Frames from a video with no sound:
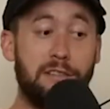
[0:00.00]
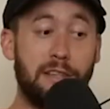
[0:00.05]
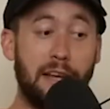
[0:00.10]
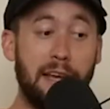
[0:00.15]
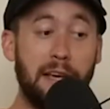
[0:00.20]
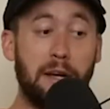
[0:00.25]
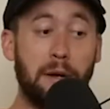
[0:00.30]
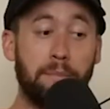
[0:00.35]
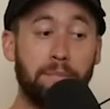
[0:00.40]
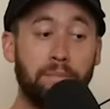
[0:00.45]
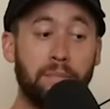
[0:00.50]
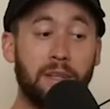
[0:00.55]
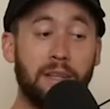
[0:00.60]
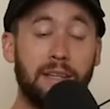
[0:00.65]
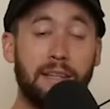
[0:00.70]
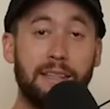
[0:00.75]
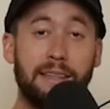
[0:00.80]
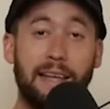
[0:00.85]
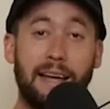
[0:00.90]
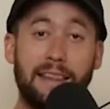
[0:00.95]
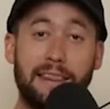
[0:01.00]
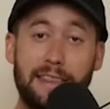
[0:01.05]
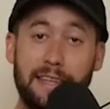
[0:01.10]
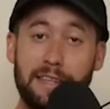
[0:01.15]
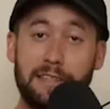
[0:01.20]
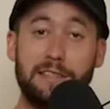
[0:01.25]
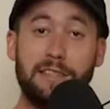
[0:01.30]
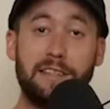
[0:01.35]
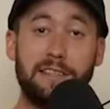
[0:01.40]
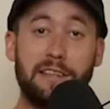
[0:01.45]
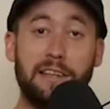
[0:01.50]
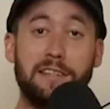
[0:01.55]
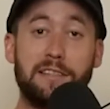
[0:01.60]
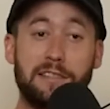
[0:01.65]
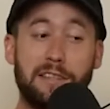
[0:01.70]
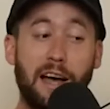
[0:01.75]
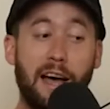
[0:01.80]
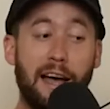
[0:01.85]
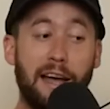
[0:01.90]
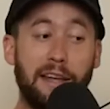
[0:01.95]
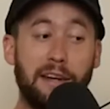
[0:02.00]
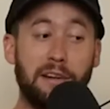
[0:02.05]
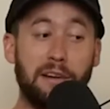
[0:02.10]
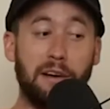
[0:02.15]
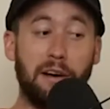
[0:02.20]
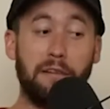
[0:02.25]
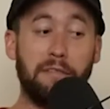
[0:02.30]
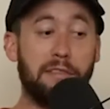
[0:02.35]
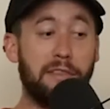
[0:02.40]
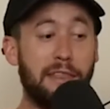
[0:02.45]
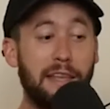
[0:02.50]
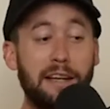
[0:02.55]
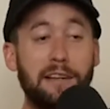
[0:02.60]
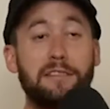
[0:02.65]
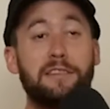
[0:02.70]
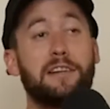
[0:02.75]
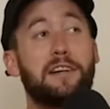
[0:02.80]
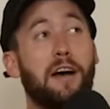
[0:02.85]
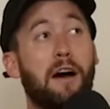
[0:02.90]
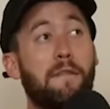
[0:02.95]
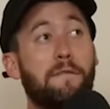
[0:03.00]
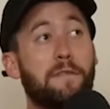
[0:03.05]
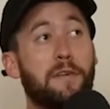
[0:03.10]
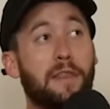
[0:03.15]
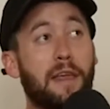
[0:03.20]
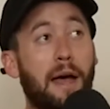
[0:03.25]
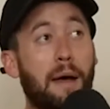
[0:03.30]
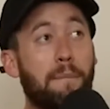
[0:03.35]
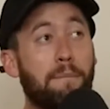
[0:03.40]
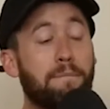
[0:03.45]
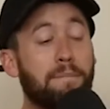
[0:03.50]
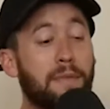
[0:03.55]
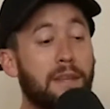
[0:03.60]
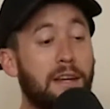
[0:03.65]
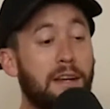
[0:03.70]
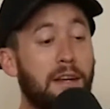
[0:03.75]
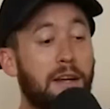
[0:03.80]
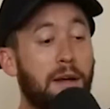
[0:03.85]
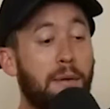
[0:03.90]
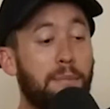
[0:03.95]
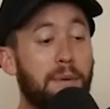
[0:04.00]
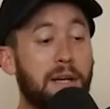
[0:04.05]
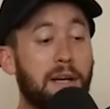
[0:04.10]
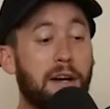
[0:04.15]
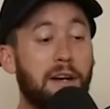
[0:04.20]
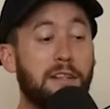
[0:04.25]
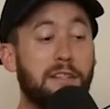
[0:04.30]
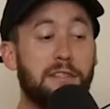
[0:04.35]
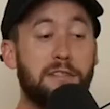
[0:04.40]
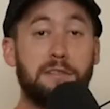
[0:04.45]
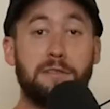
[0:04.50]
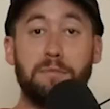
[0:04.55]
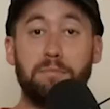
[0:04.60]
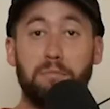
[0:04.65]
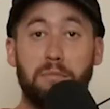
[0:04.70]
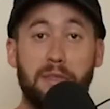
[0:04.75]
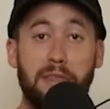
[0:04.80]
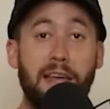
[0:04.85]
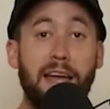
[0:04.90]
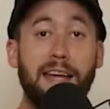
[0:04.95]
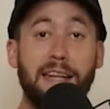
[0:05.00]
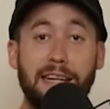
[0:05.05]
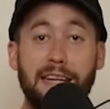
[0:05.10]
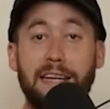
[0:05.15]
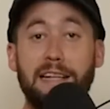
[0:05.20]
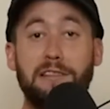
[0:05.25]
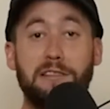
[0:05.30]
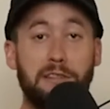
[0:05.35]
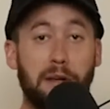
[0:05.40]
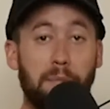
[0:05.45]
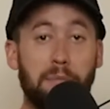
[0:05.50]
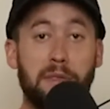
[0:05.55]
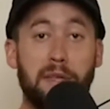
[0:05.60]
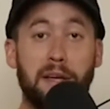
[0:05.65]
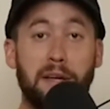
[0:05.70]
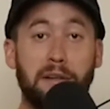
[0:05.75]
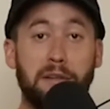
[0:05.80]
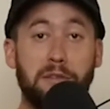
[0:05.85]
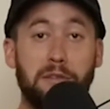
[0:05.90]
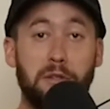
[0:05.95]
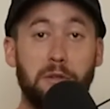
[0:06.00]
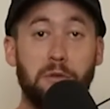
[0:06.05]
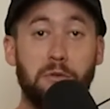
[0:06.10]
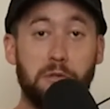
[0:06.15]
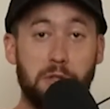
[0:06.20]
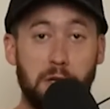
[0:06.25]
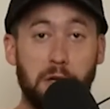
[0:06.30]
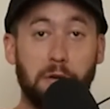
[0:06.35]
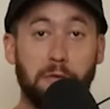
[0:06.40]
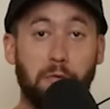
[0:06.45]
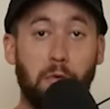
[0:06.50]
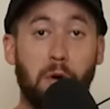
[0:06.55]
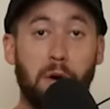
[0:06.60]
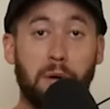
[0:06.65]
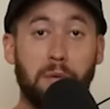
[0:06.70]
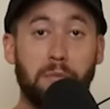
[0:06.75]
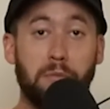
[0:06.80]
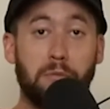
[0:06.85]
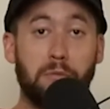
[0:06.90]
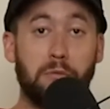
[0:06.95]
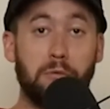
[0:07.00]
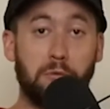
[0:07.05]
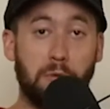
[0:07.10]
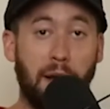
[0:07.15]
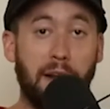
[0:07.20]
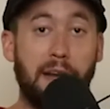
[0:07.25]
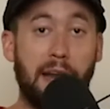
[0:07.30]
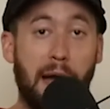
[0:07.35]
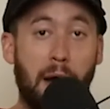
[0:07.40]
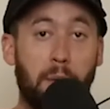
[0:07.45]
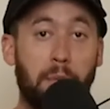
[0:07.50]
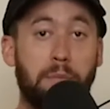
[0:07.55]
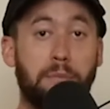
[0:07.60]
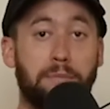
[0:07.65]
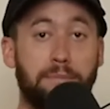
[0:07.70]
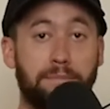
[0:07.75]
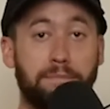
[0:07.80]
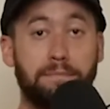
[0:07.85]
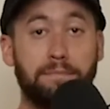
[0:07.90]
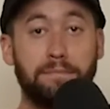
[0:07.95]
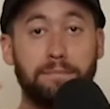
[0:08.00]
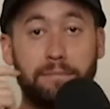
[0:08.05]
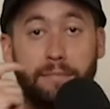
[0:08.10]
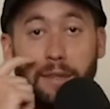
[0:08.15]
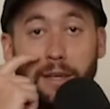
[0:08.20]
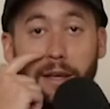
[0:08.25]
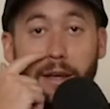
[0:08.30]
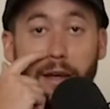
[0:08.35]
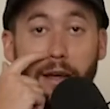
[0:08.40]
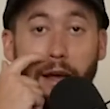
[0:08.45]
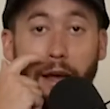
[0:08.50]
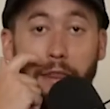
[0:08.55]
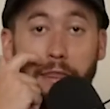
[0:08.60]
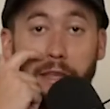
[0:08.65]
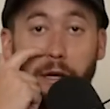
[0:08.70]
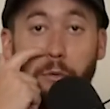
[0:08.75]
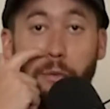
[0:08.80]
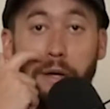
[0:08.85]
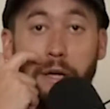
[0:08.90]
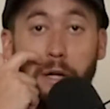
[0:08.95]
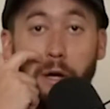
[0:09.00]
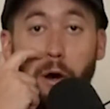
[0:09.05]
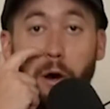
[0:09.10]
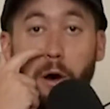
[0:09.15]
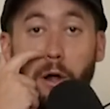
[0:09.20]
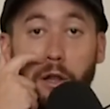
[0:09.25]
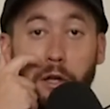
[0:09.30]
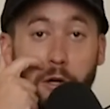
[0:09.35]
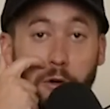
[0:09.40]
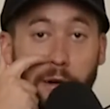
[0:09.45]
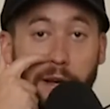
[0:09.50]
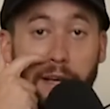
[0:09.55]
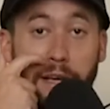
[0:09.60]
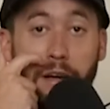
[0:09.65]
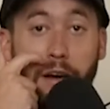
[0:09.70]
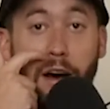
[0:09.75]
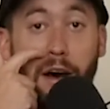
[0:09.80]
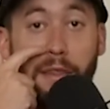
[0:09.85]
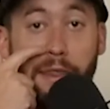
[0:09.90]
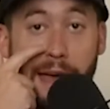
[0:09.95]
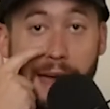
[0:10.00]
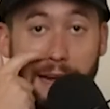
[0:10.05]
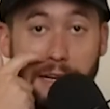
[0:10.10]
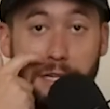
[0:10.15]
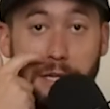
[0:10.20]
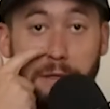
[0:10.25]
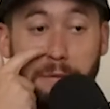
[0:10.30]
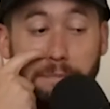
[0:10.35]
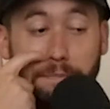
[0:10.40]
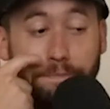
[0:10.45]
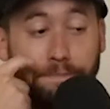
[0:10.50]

sake, that this is a sign of things to come for them, because they need something to cheer for right now. I think we can all agree on that.